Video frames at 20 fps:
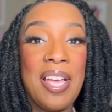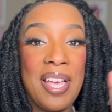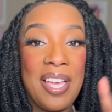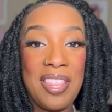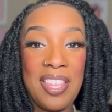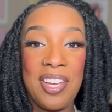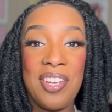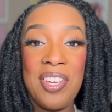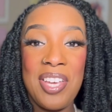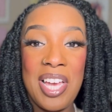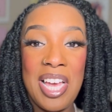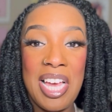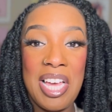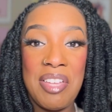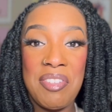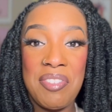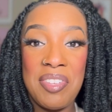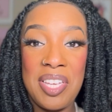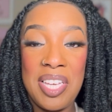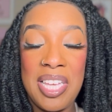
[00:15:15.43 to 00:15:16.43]
And there you
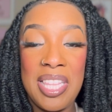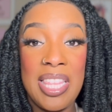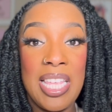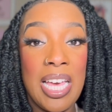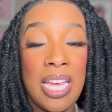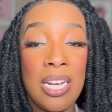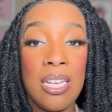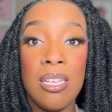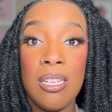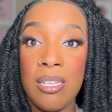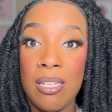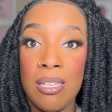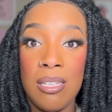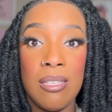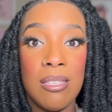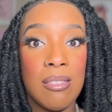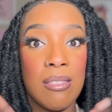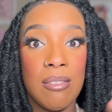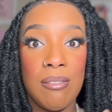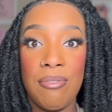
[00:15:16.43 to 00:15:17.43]
have it. That
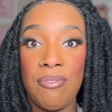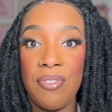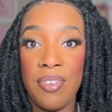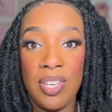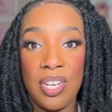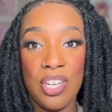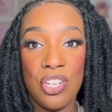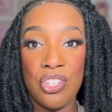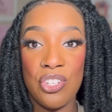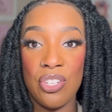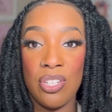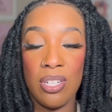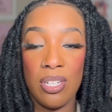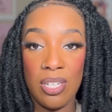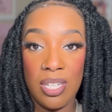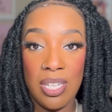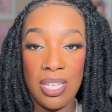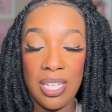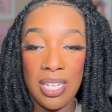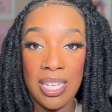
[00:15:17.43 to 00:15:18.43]
is the finished
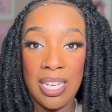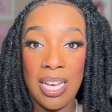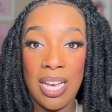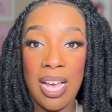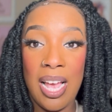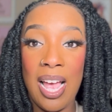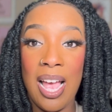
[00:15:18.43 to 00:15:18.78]
look.